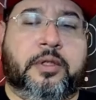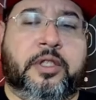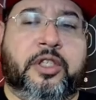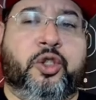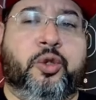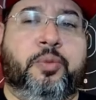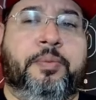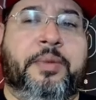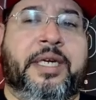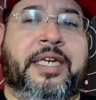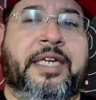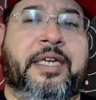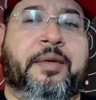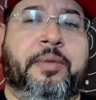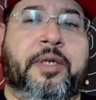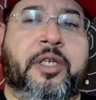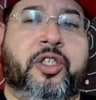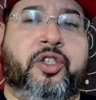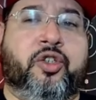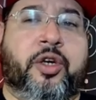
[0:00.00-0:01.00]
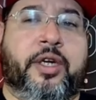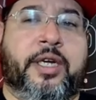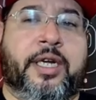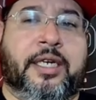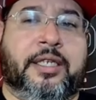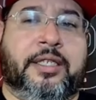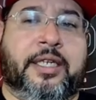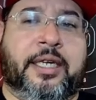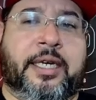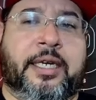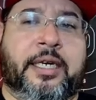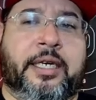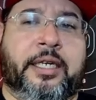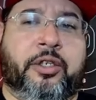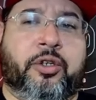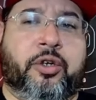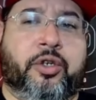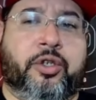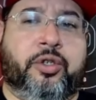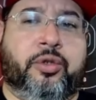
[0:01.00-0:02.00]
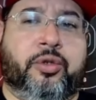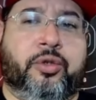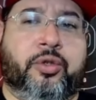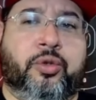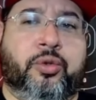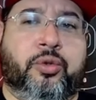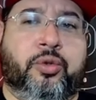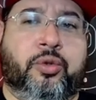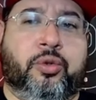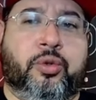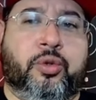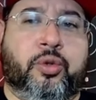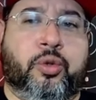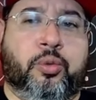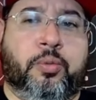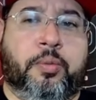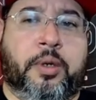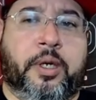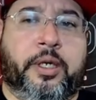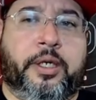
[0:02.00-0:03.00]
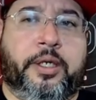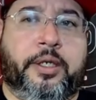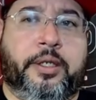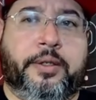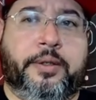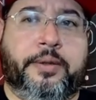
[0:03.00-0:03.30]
Did you meet him in the joint at Teguirillo? You you knew Buddy?